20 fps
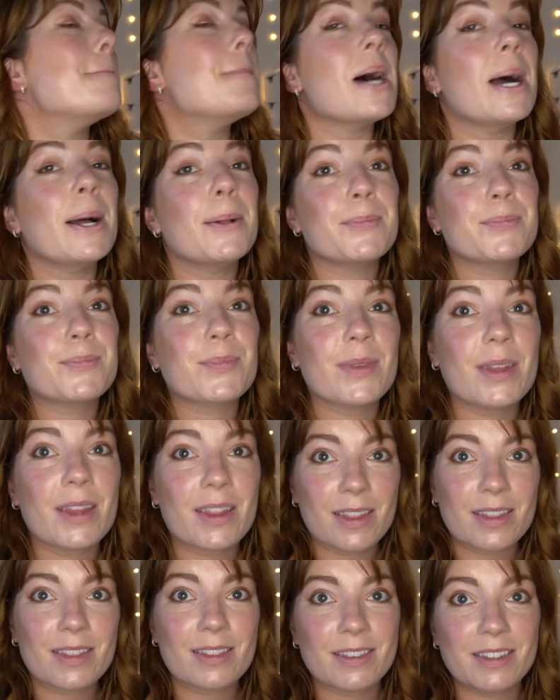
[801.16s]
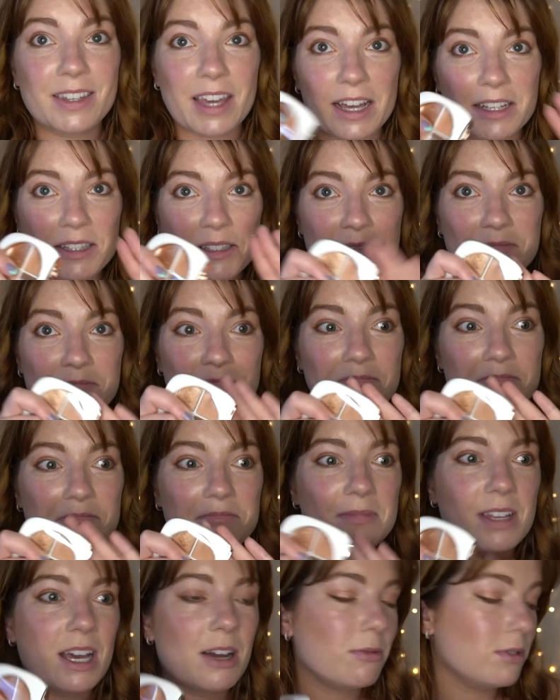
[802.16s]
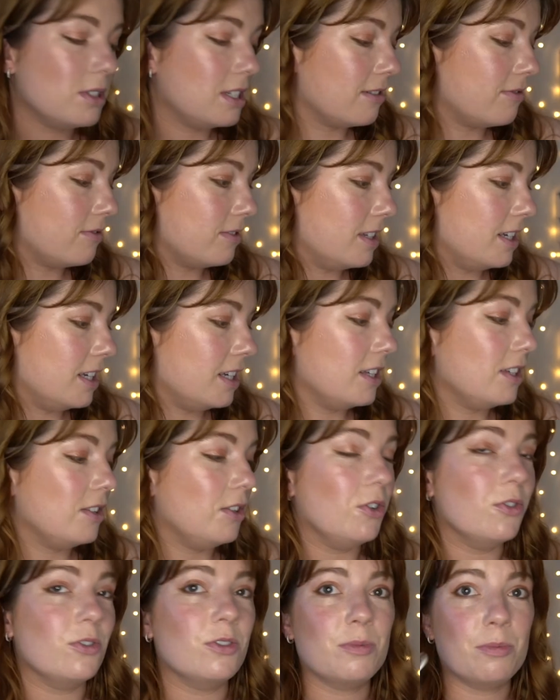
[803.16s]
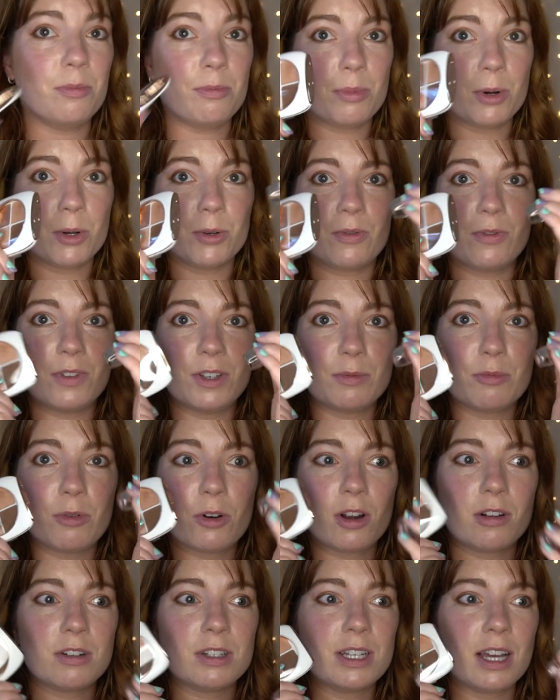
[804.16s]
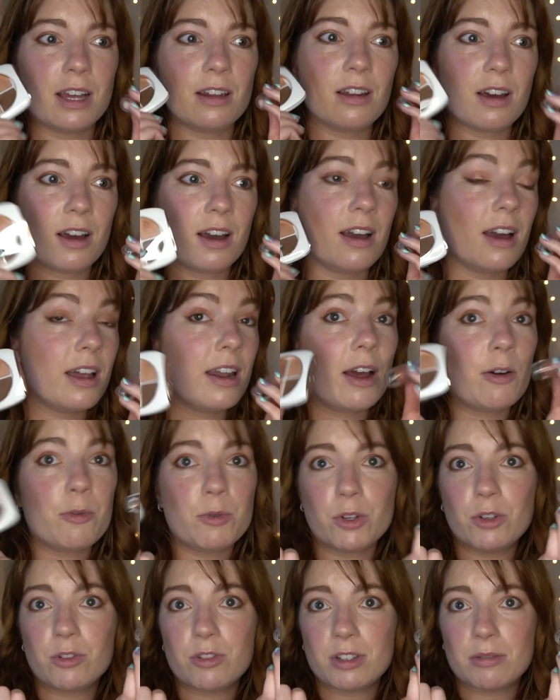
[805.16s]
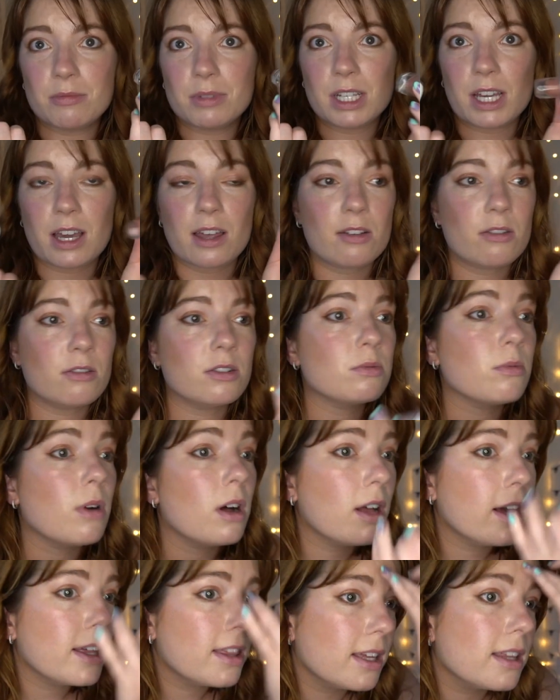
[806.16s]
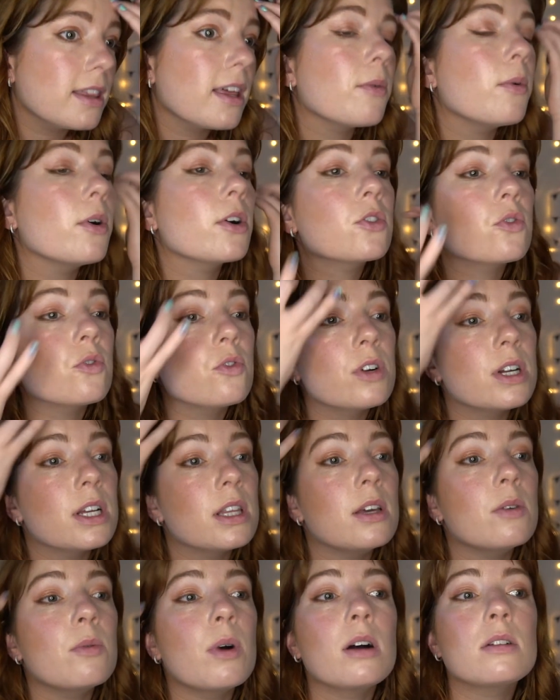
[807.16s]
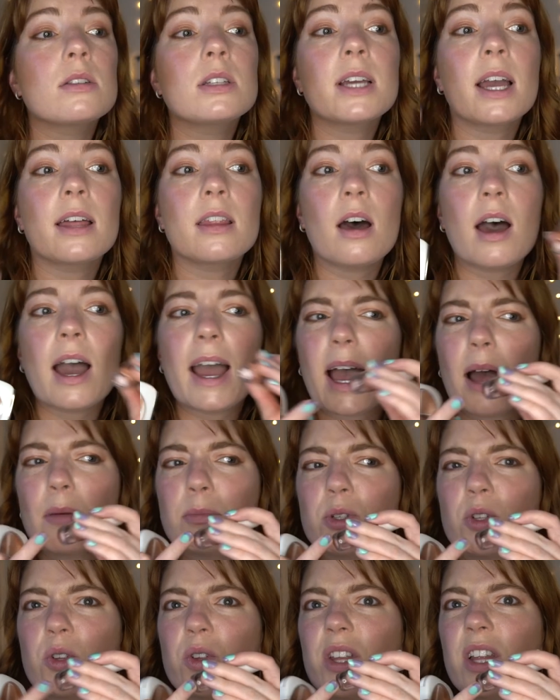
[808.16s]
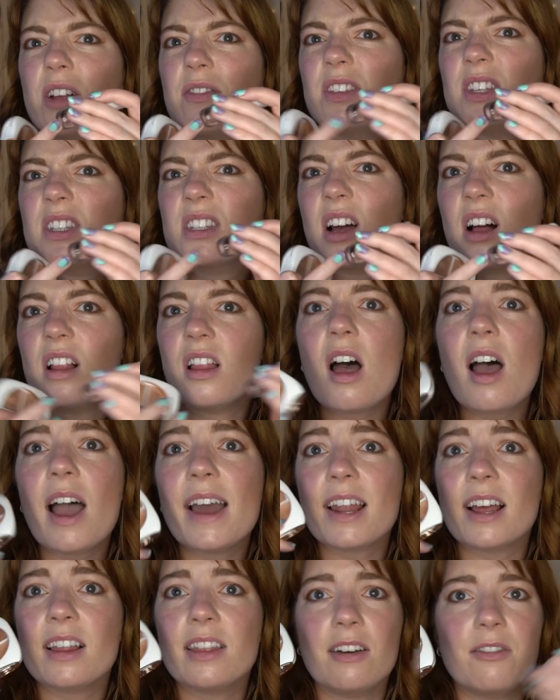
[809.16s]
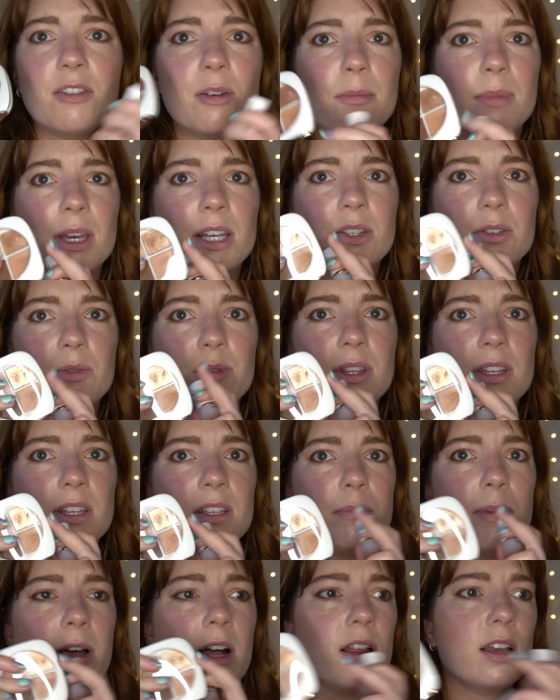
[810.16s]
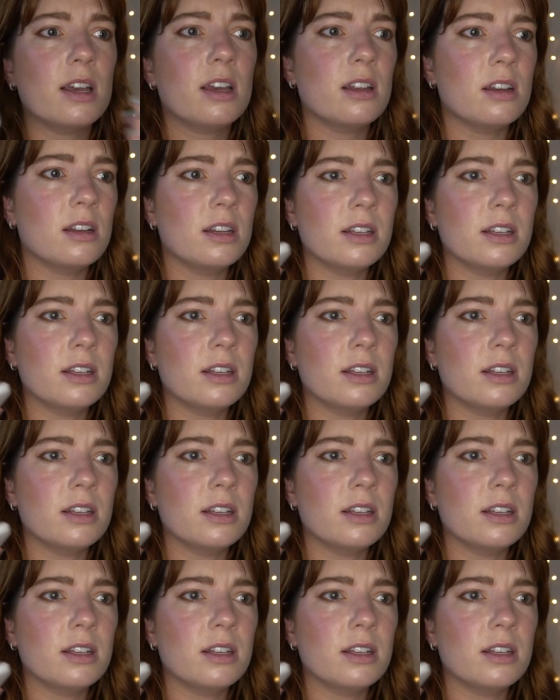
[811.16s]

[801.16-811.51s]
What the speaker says: But yes, I would definitely use both of these products again, and I would use them together as well. I think they worked really well together. I absolutely love this color, and I love it mixed with this palette.